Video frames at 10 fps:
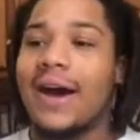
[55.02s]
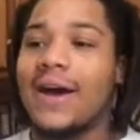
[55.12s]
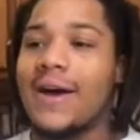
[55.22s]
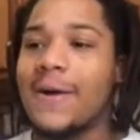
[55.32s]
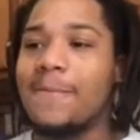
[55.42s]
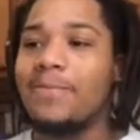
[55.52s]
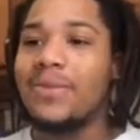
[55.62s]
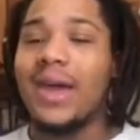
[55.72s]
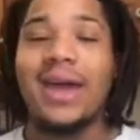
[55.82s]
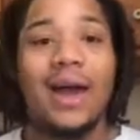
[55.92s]
And
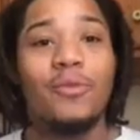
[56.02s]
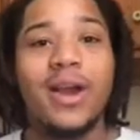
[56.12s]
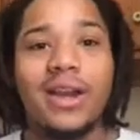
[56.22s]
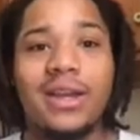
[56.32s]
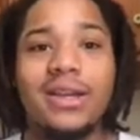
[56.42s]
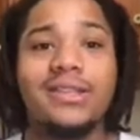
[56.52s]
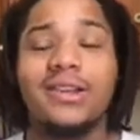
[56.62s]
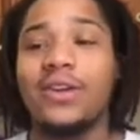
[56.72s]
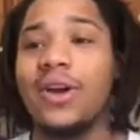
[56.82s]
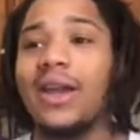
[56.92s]
I'm ready to get to
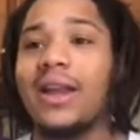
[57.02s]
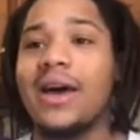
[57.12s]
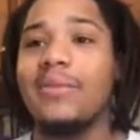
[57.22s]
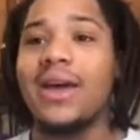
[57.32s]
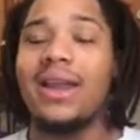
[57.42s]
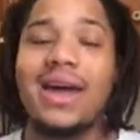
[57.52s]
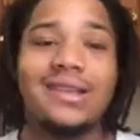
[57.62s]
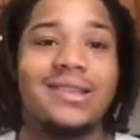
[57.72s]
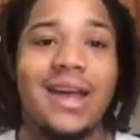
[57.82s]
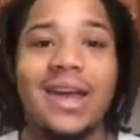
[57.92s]
the green line, man.
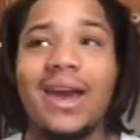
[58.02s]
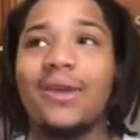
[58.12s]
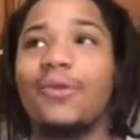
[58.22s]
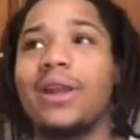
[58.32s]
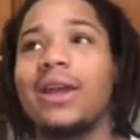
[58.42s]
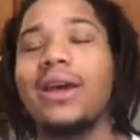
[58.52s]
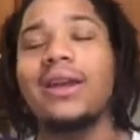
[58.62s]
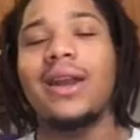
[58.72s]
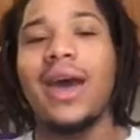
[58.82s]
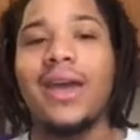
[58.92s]
Last night had a really
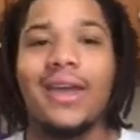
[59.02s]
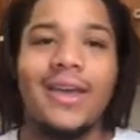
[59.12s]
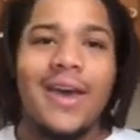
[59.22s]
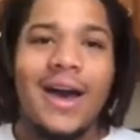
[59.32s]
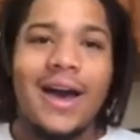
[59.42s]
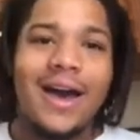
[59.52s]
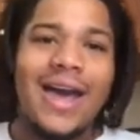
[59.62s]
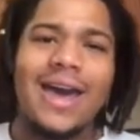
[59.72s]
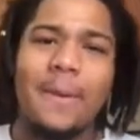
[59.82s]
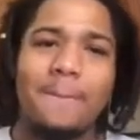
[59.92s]
good night. I
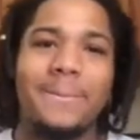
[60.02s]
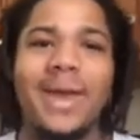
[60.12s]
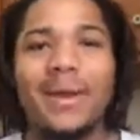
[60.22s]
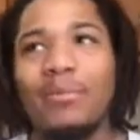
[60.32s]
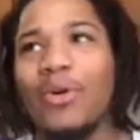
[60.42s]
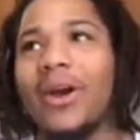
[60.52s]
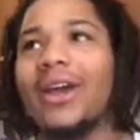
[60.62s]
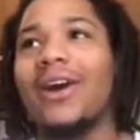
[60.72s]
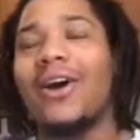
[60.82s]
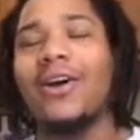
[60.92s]
had a big boy
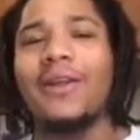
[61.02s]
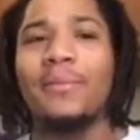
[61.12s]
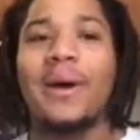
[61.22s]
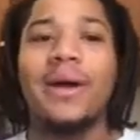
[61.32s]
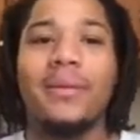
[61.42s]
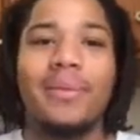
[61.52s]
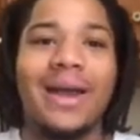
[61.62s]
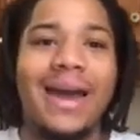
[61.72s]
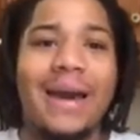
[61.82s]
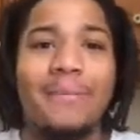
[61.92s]
call on my
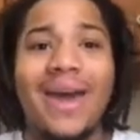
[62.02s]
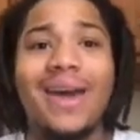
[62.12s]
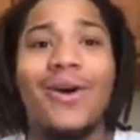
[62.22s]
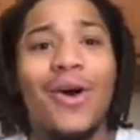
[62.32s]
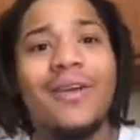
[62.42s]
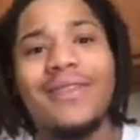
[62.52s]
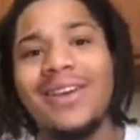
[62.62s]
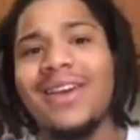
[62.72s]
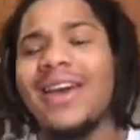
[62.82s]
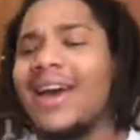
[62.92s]
guy Matt Harvey.